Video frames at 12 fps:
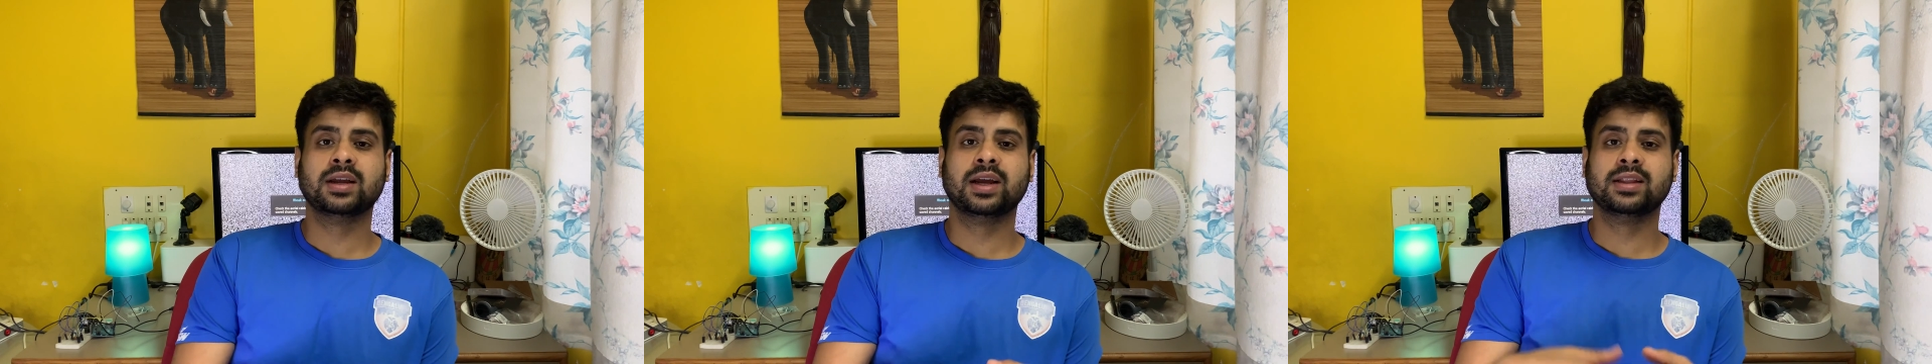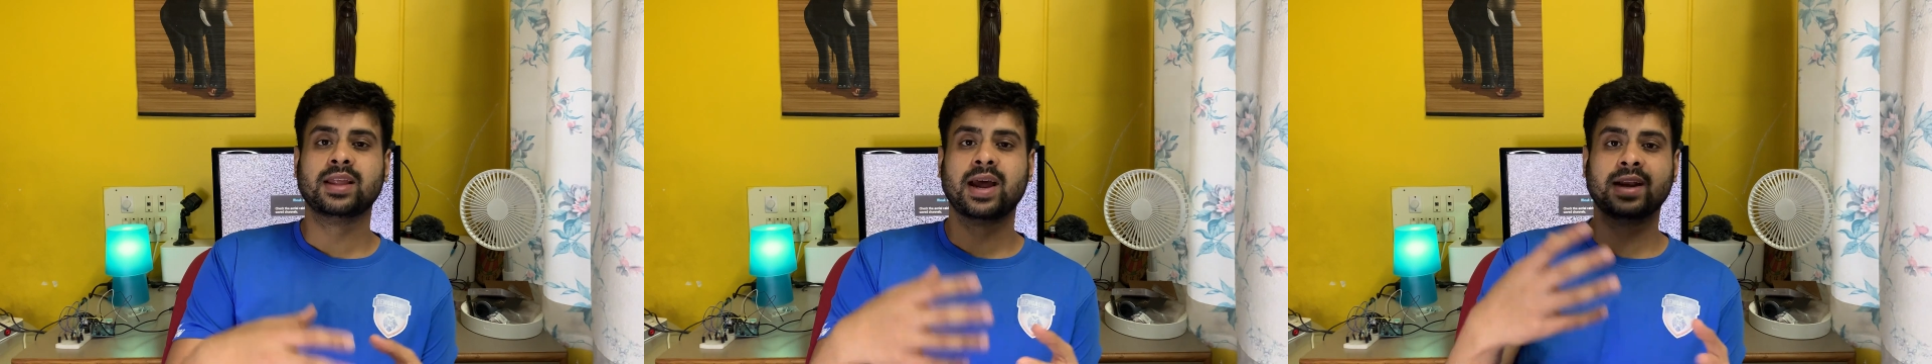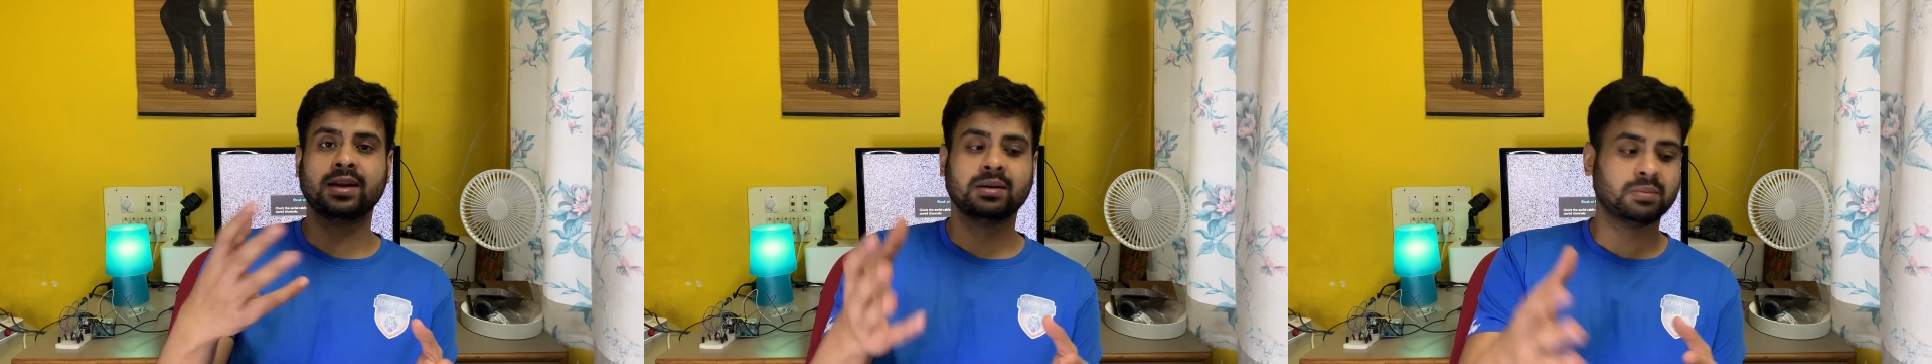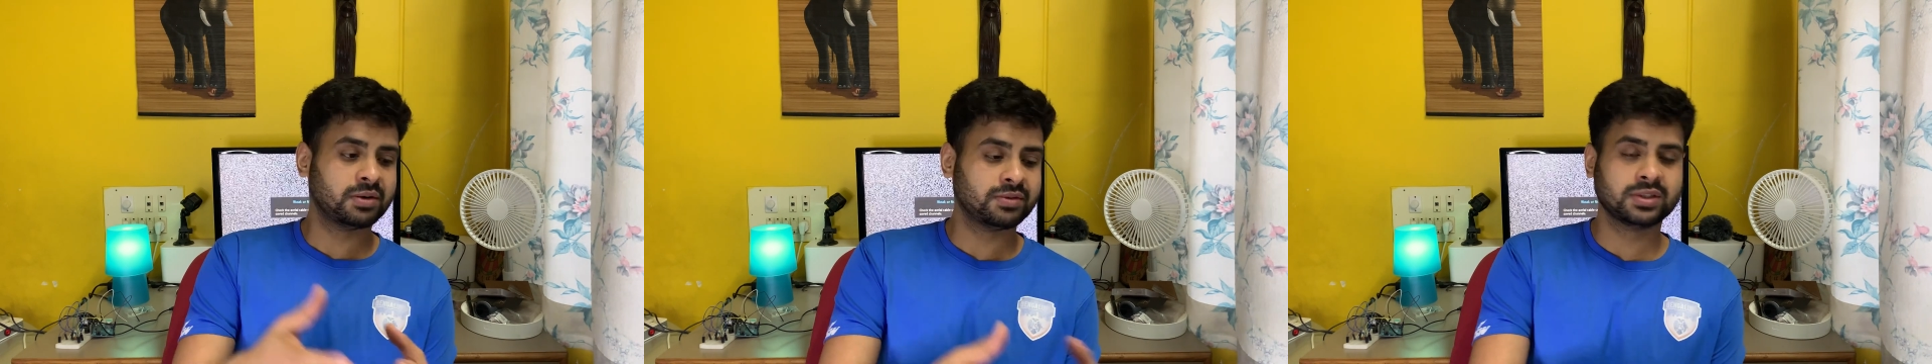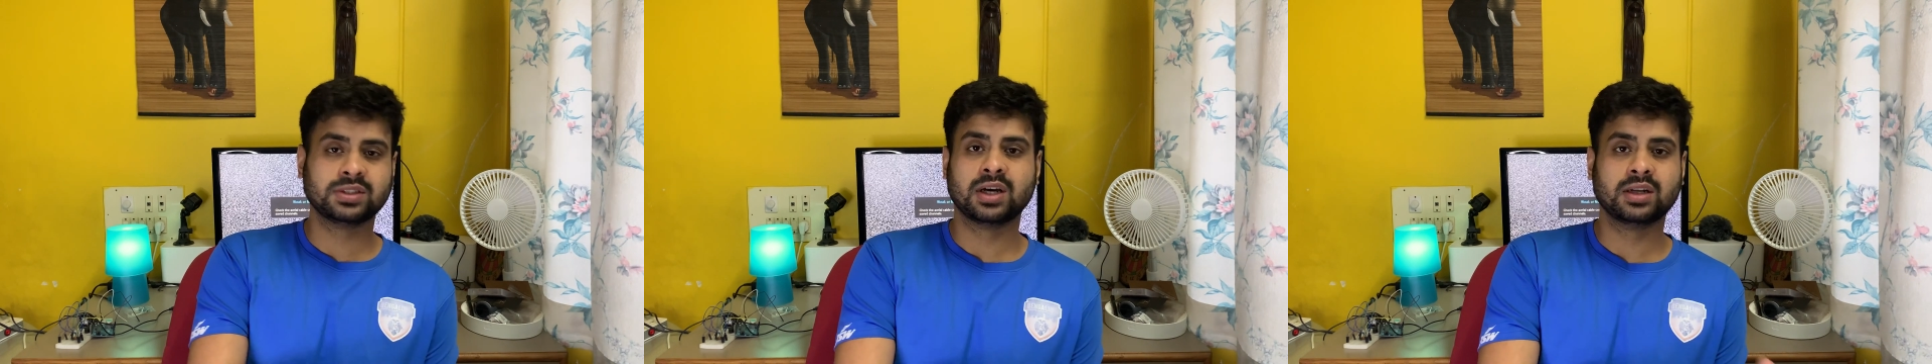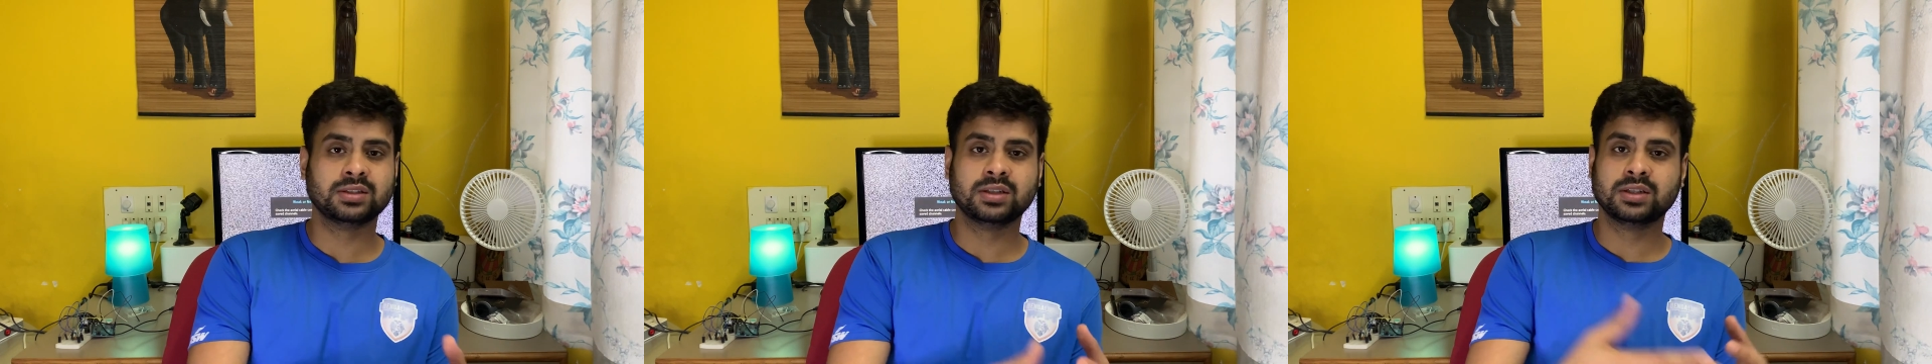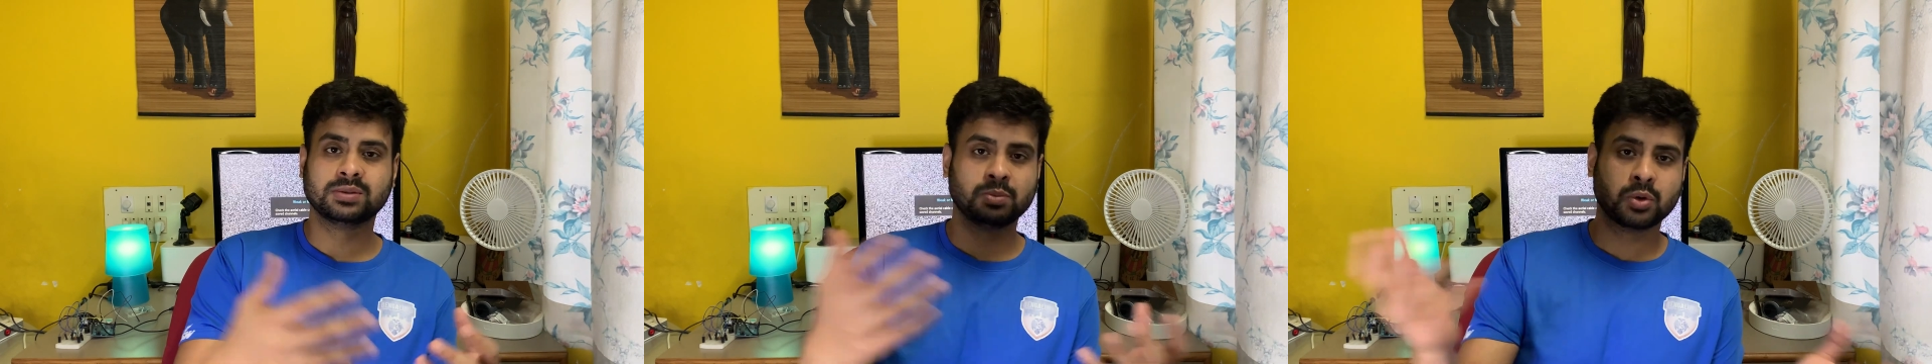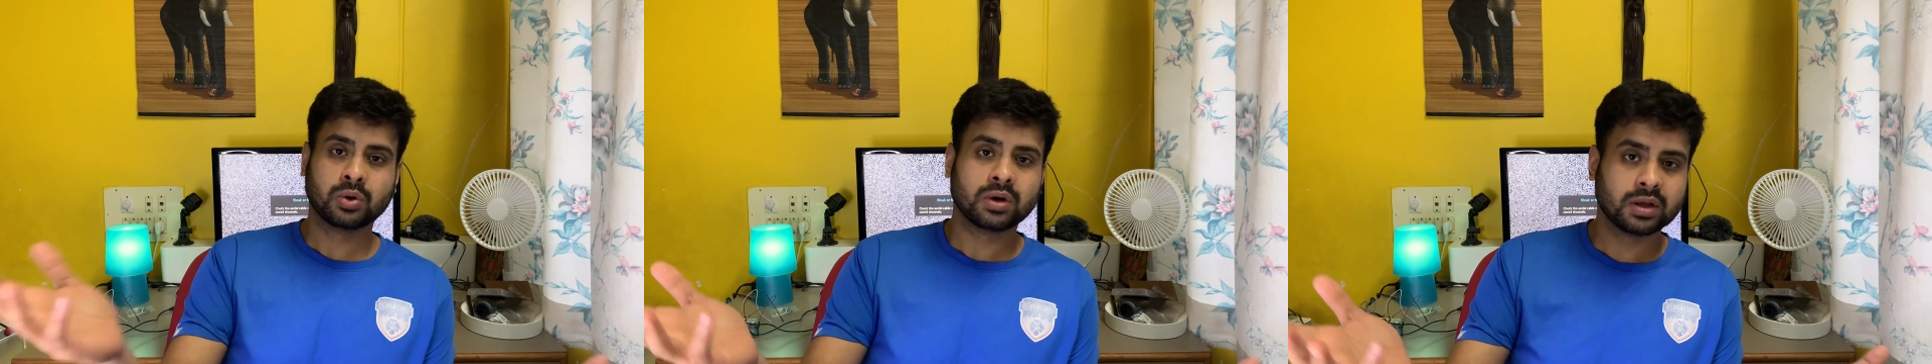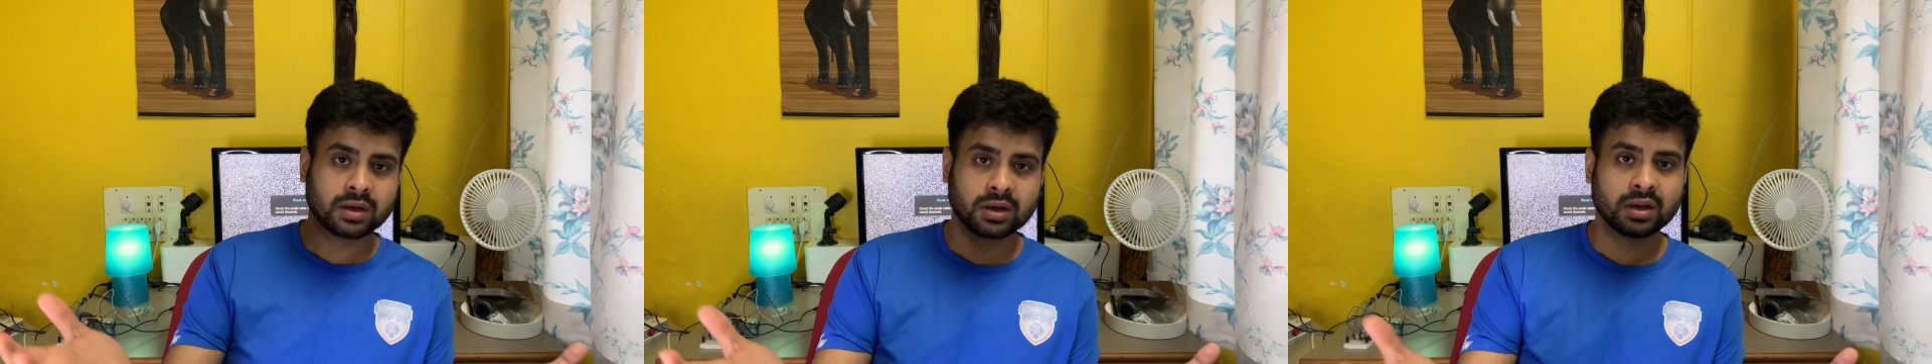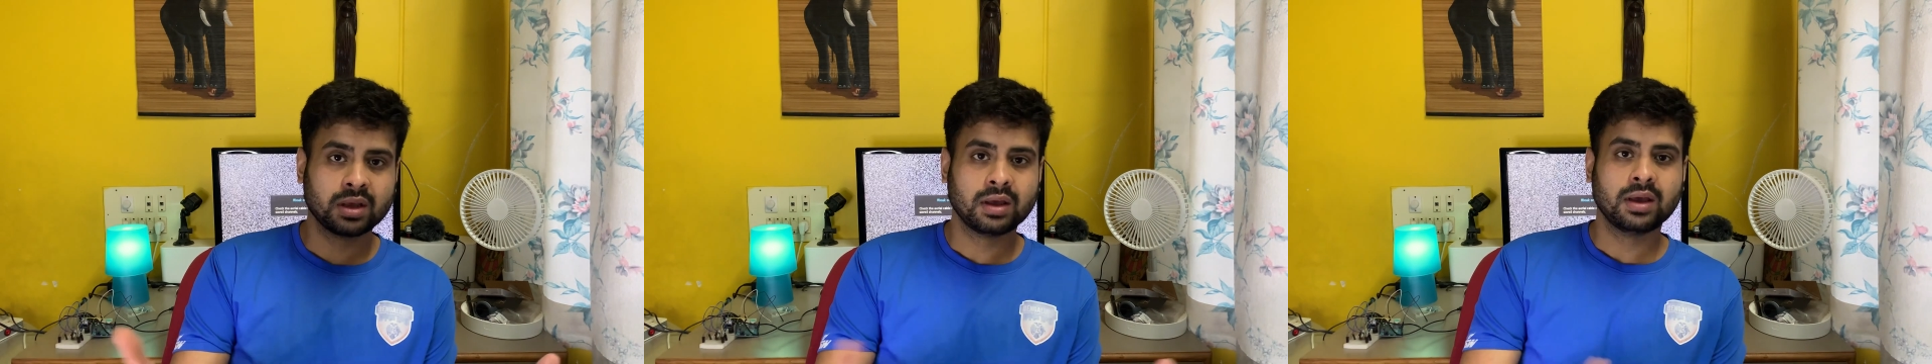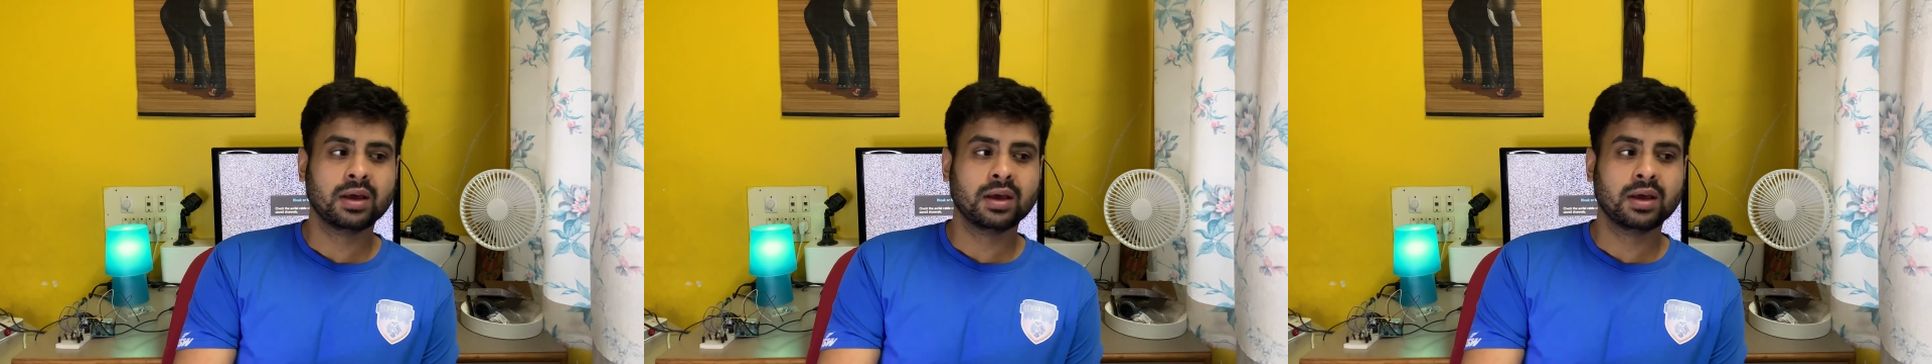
and that buffer charger is broken,